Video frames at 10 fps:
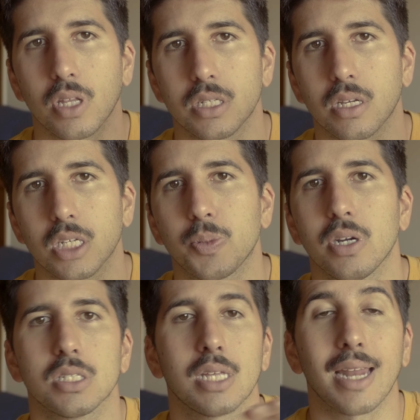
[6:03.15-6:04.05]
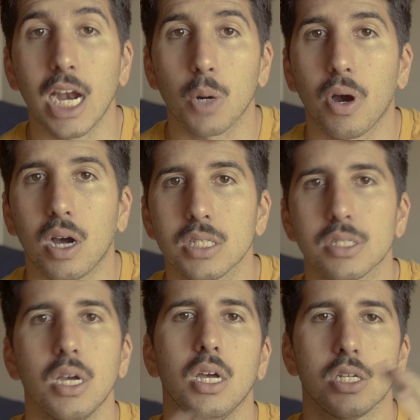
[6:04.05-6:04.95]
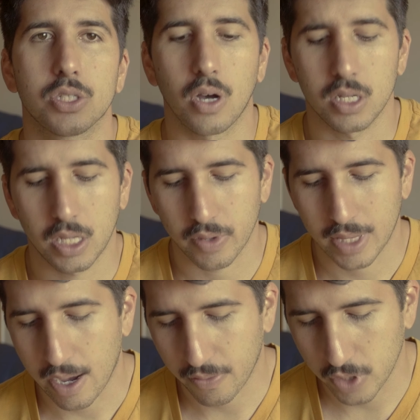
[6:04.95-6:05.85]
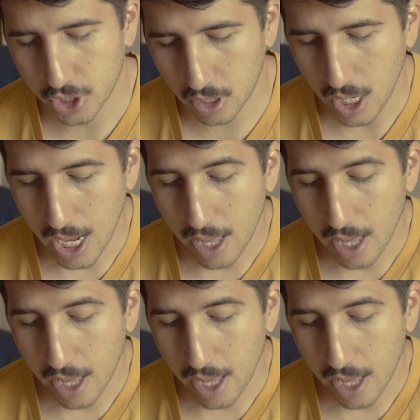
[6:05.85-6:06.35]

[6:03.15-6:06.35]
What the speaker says: listening experience than AirPods, so I'll give it that for sure.